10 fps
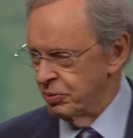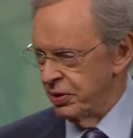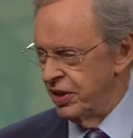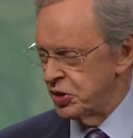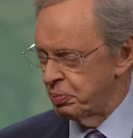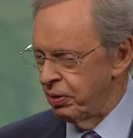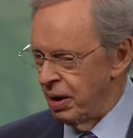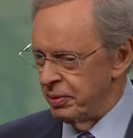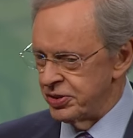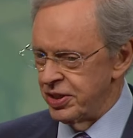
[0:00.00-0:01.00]
with His
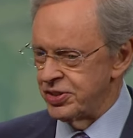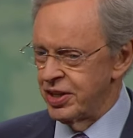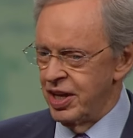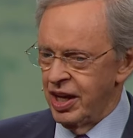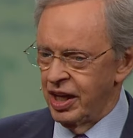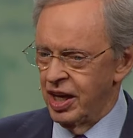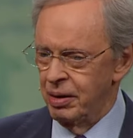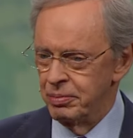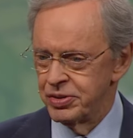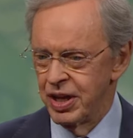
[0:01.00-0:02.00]
promises
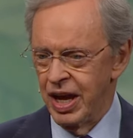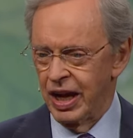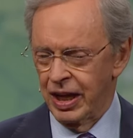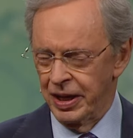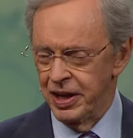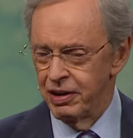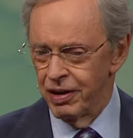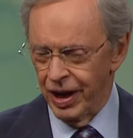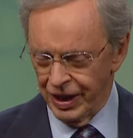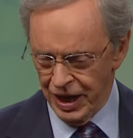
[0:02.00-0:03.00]
comes clear
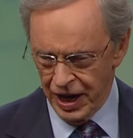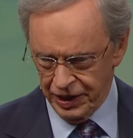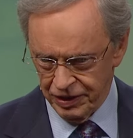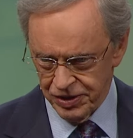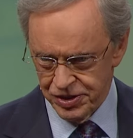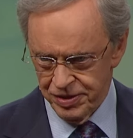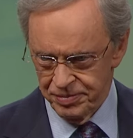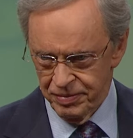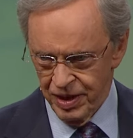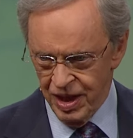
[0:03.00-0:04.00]
guidance.
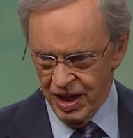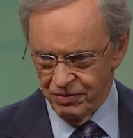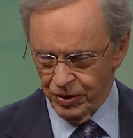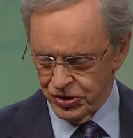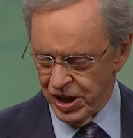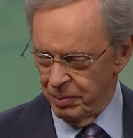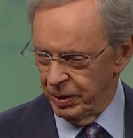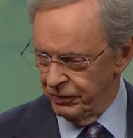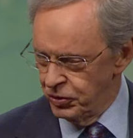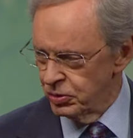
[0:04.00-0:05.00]
For example,
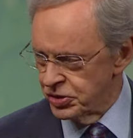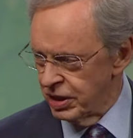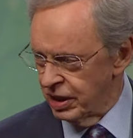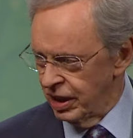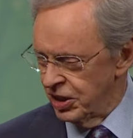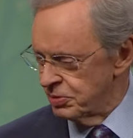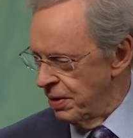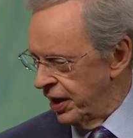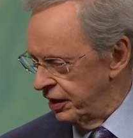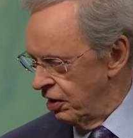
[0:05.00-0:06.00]
if you're seeking His
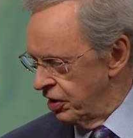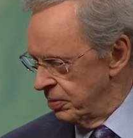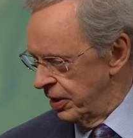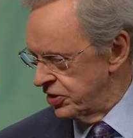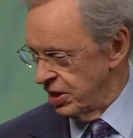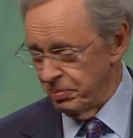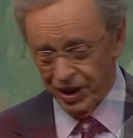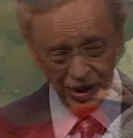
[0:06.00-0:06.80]
mind and heart about something